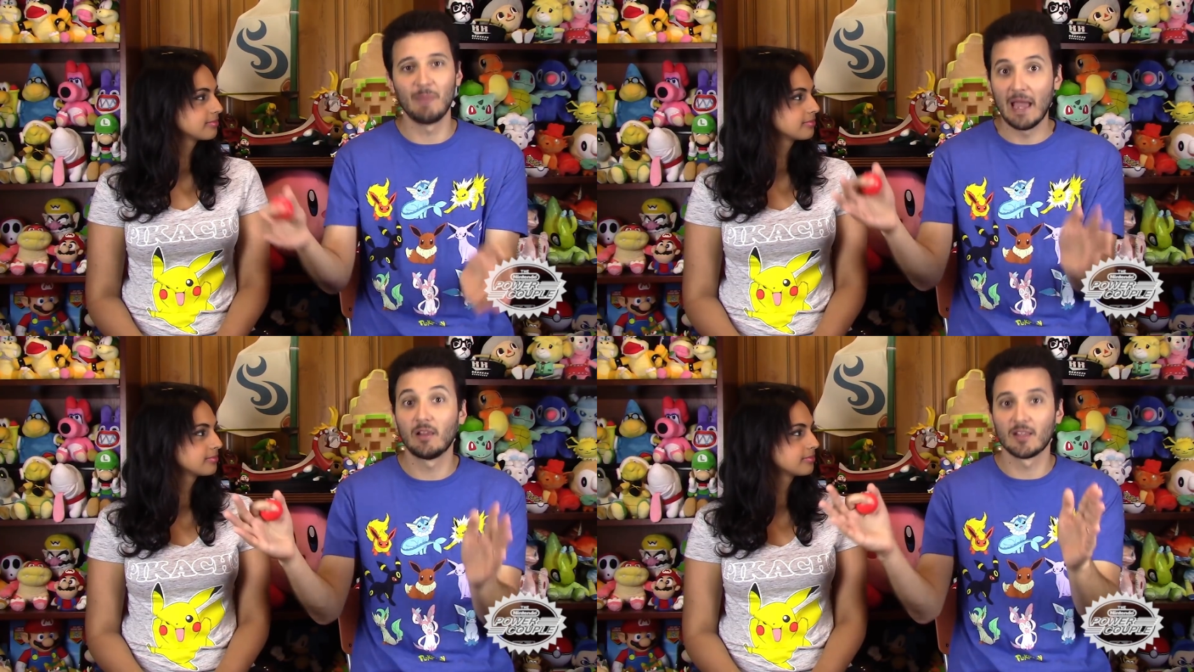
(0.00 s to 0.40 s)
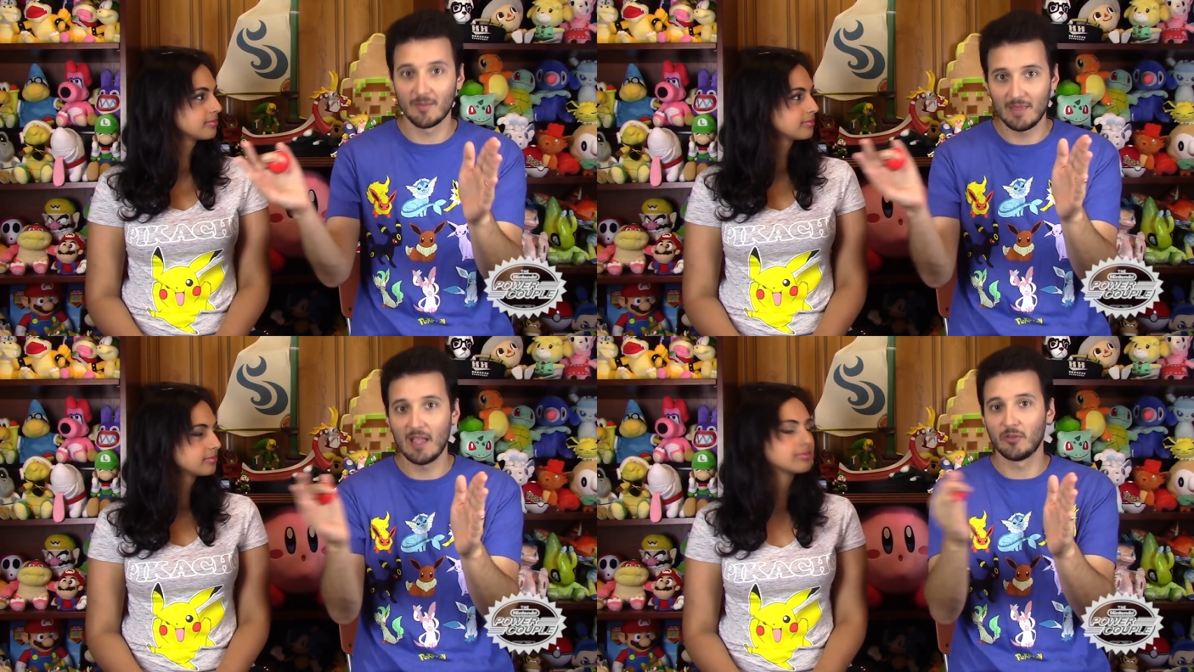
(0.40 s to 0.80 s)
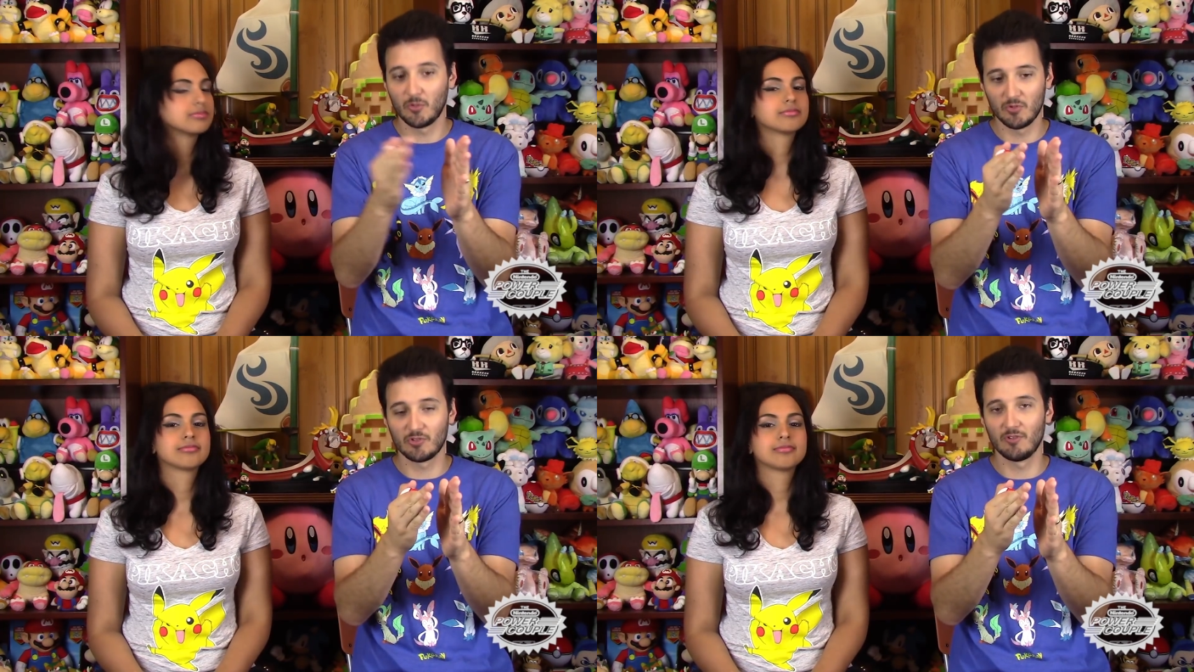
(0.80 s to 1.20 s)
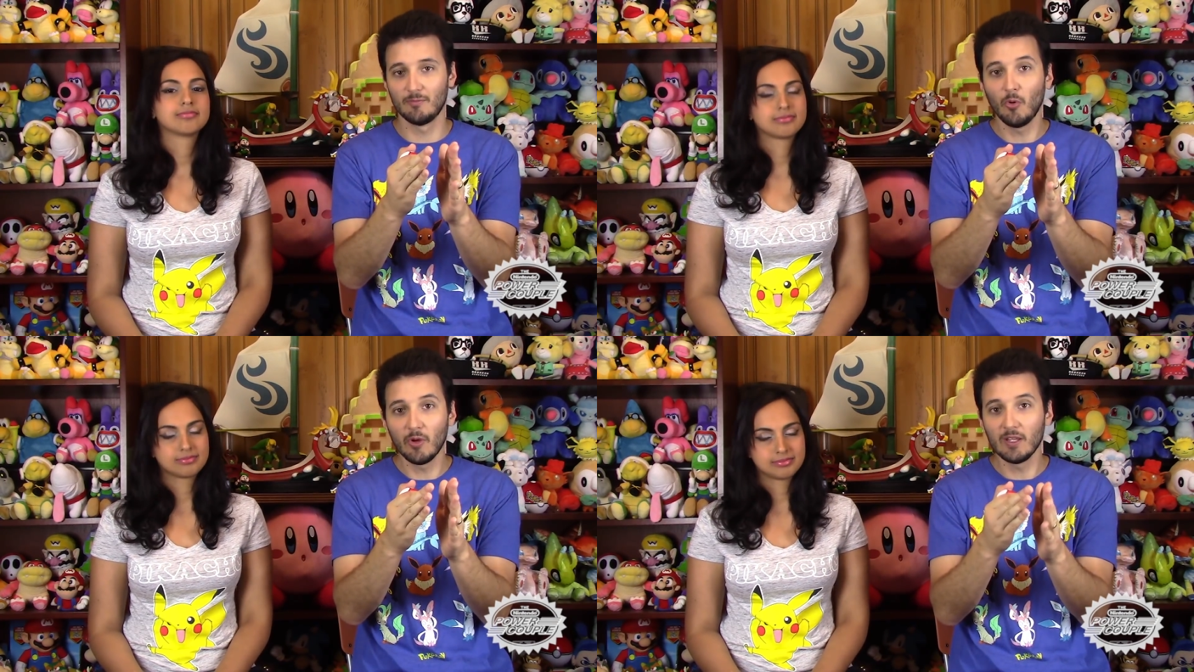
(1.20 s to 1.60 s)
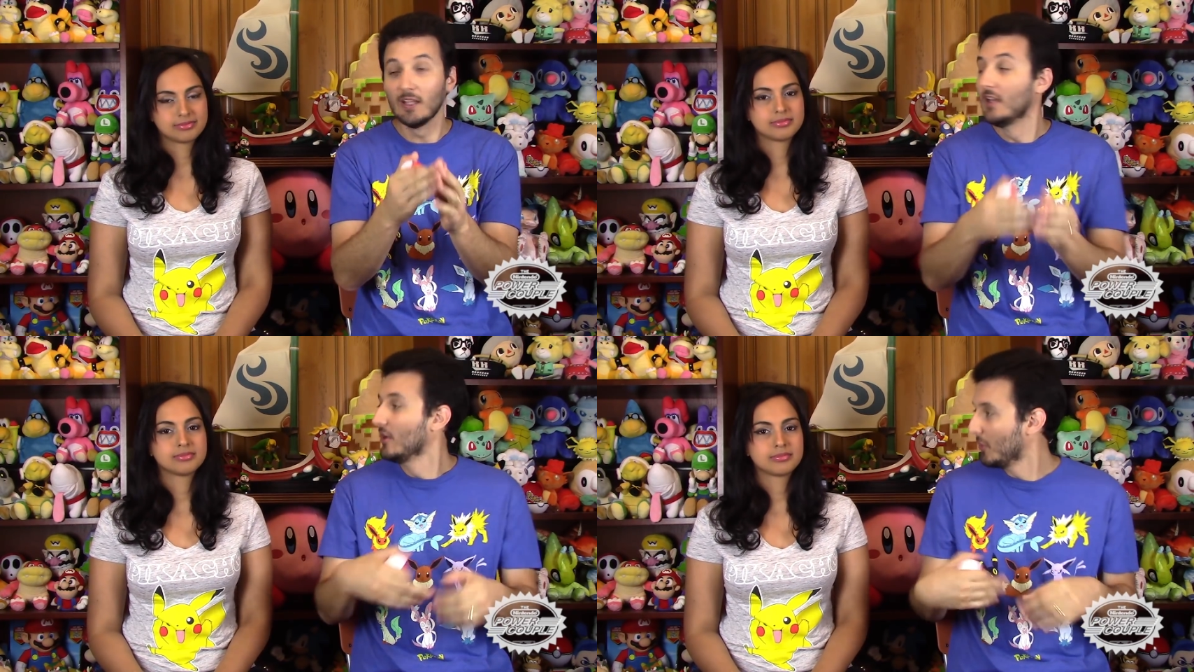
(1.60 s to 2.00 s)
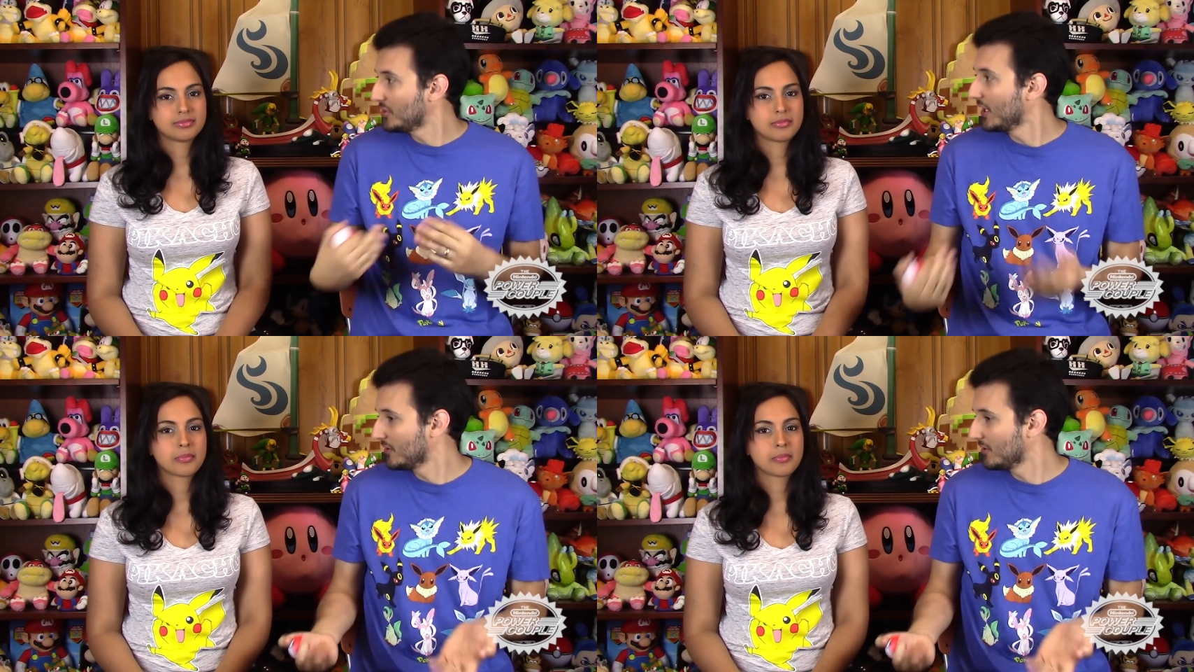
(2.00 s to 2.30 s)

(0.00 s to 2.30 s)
Speaker 1: battling them down to a certain point, which I